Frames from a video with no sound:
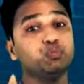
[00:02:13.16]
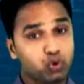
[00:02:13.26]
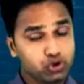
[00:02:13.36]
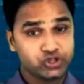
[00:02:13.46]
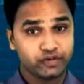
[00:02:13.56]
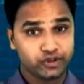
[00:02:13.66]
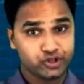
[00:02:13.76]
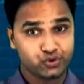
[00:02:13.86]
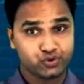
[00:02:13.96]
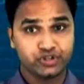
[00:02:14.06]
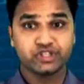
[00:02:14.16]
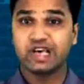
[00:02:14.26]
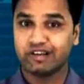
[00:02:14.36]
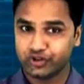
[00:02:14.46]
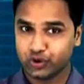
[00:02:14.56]
most of the
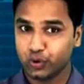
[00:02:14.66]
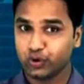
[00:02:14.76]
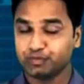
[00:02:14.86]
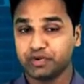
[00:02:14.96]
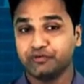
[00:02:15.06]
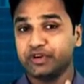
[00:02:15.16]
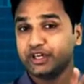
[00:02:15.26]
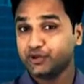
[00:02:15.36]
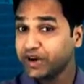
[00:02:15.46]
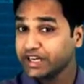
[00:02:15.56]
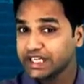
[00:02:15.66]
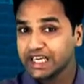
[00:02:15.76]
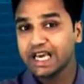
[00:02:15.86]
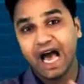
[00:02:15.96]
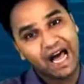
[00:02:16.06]
students have scored between
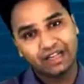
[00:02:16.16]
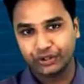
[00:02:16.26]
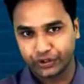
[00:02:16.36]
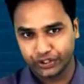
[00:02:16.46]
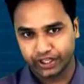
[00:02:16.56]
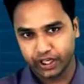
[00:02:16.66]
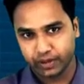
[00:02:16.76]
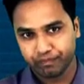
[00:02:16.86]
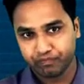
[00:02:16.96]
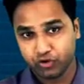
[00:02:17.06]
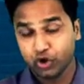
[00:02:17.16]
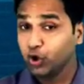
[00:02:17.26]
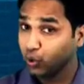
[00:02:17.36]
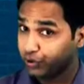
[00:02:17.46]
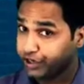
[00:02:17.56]
20 and 30.
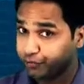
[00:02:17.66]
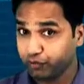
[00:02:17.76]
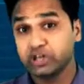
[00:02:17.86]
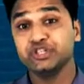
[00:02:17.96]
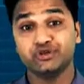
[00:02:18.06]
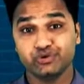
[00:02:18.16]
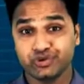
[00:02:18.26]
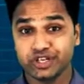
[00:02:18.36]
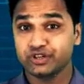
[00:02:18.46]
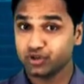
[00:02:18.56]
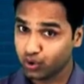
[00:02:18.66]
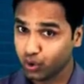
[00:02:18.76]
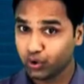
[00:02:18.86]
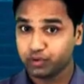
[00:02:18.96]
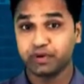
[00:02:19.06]
Only one student
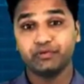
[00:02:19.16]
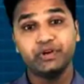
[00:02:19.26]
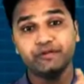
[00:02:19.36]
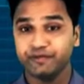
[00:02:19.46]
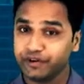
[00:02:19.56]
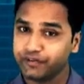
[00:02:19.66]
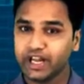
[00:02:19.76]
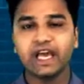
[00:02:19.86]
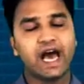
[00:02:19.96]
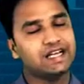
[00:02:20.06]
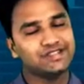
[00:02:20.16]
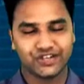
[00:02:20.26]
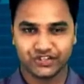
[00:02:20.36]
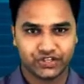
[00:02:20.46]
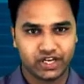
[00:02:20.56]
scored between 50 and
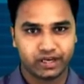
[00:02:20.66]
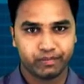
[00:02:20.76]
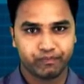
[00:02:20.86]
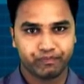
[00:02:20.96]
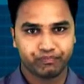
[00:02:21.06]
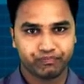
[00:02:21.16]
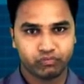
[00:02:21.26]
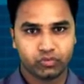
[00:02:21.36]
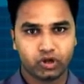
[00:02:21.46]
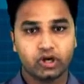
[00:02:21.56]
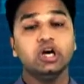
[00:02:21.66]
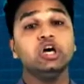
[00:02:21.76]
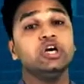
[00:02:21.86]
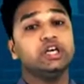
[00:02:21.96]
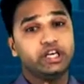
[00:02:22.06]
60.
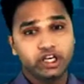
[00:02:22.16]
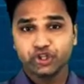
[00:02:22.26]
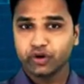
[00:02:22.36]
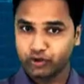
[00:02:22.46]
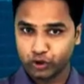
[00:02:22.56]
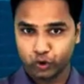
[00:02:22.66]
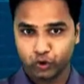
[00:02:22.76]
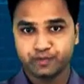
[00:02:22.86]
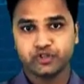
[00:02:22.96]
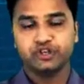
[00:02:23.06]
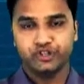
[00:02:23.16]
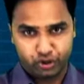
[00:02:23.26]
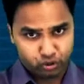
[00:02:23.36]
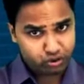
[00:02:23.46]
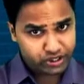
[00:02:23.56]
Each of the groups
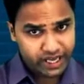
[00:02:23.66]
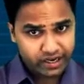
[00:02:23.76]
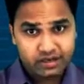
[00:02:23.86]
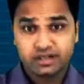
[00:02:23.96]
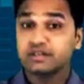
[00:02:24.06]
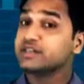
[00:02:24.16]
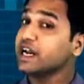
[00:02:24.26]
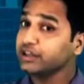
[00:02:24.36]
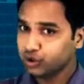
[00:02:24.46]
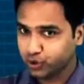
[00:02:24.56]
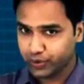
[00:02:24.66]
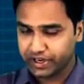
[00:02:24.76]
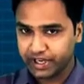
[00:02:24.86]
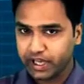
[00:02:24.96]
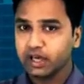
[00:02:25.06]
0 to 10, 10 to
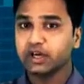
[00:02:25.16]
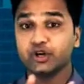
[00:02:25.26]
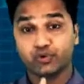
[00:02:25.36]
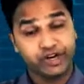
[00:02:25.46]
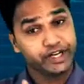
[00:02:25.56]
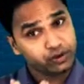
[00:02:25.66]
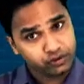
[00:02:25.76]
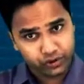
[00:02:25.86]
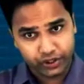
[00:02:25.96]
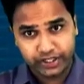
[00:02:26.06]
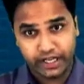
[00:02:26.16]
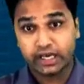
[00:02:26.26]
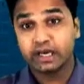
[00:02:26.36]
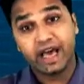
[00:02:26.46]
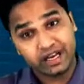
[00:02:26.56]
20, 20 to
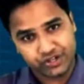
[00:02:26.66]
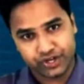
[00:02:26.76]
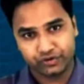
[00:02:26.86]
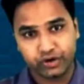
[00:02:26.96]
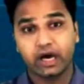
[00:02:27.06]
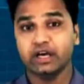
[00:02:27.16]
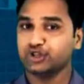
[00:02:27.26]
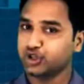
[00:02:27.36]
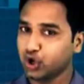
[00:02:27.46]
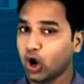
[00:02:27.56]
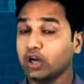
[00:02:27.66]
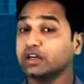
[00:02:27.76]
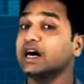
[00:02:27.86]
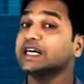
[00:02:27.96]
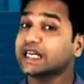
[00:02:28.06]
30, etc. is
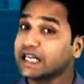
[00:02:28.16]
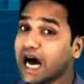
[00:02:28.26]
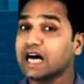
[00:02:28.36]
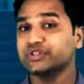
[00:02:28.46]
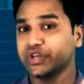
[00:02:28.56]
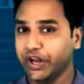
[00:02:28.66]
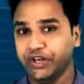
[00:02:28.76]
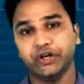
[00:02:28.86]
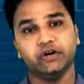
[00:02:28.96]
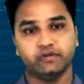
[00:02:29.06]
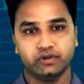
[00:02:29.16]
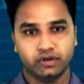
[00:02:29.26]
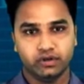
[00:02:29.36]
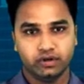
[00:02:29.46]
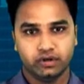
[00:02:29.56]
called a class interval.
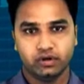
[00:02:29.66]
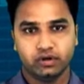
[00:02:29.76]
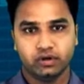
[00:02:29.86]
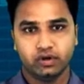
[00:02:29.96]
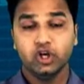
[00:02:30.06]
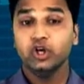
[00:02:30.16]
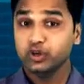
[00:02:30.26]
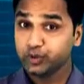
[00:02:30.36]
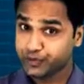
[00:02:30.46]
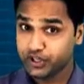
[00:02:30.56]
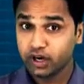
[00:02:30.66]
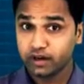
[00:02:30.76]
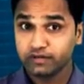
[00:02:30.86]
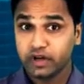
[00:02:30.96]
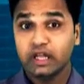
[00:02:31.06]

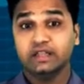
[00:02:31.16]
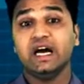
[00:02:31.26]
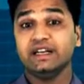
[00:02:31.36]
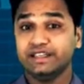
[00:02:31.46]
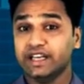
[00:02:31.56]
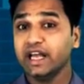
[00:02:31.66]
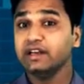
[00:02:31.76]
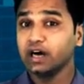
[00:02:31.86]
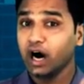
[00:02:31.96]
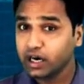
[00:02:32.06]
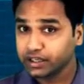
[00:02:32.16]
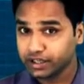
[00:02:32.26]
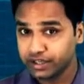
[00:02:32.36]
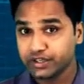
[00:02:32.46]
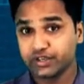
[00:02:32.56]
Observe that 10
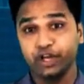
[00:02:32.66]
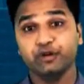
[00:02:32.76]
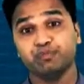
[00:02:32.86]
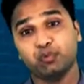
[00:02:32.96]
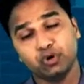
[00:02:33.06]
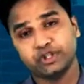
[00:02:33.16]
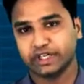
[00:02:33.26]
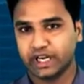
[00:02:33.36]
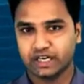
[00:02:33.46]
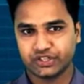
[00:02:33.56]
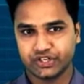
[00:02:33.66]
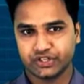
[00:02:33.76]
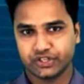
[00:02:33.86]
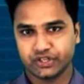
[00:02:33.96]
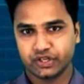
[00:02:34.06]
occurs in both the
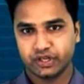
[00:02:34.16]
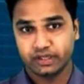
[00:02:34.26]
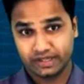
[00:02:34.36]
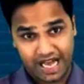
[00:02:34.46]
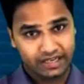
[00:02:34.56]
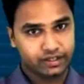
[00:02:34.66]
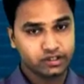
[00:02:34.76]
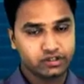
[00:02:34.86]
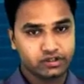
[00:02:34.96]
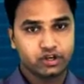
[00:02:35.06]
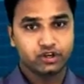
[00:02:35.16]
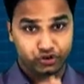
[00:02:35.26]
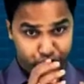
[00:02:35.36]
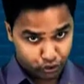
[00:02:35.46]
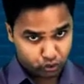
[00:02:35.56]
classes, that is
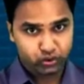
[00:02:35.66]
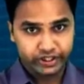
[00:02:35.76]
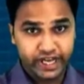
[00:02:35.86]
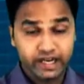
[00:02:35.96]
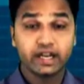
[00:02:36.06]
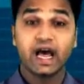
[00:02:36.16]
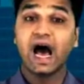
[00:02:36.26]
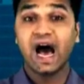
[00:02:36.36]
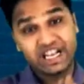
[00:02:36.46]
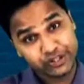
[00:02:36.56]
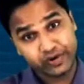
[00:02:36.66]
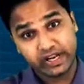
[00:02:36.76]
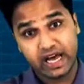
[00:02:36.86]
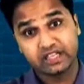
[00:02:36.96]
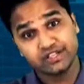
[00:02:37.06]
0 to 10 as
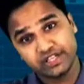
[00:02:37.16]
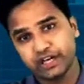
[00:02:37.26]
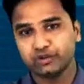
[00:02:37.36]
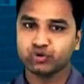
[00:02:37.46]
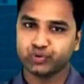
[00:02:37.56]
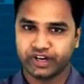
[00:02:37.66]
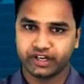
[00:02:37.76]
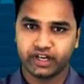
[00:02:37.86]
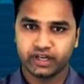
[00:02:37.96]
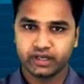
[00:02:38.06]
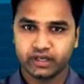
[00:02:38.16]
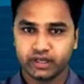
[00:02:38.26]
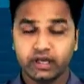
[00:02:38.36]
well as 10 to 20.